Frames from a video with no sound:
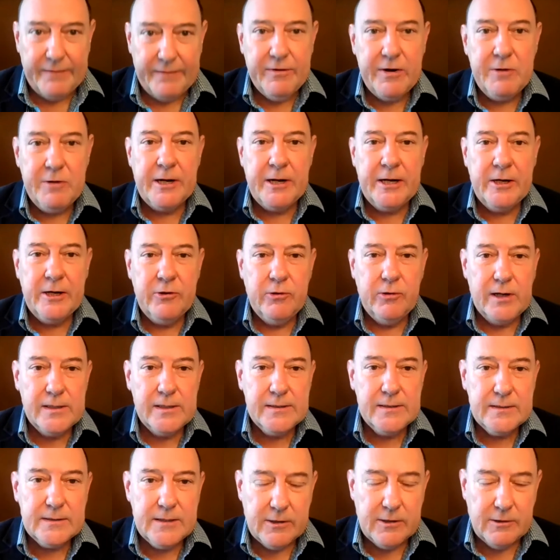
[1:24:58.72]
everyone who
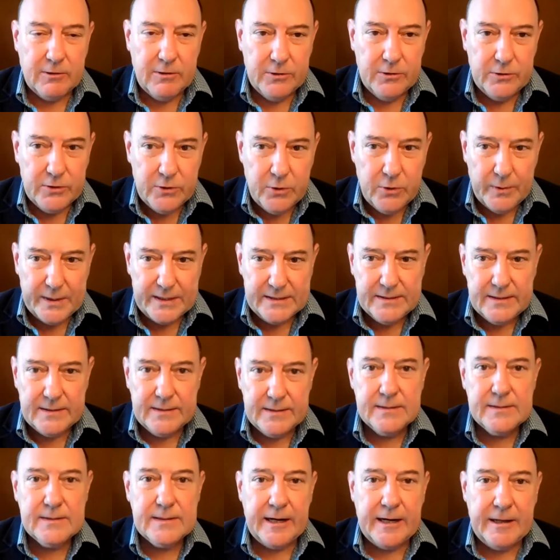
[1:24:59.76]
asked the good
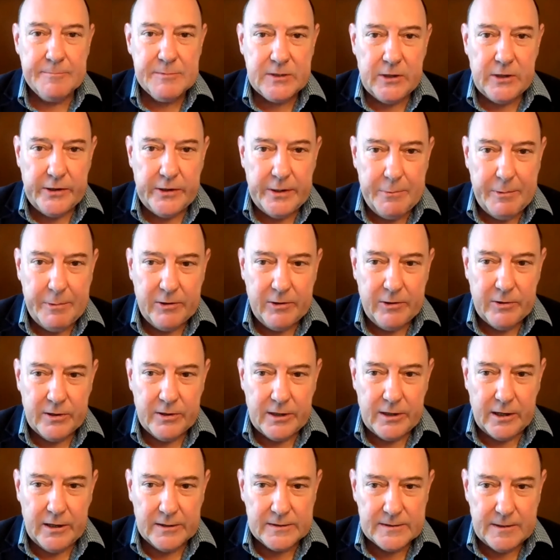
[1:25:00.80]
questions, and I'm sorry we
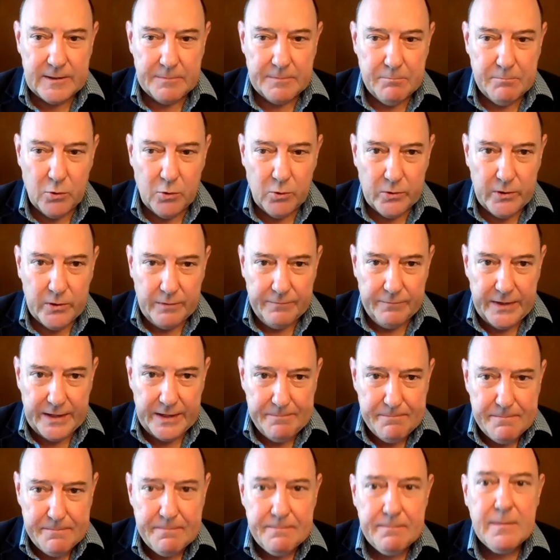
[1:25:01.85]
couldn't answer more of
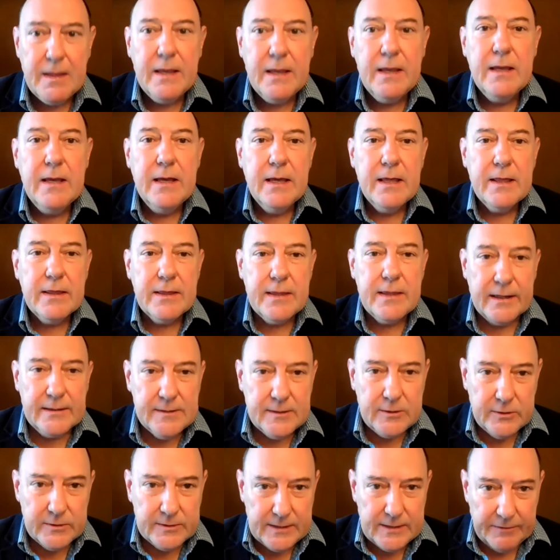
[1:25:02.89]
them.
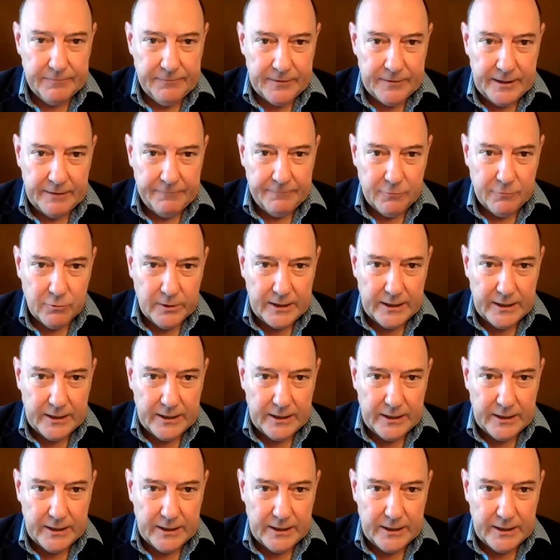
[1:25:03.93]
Thanks to Stephanie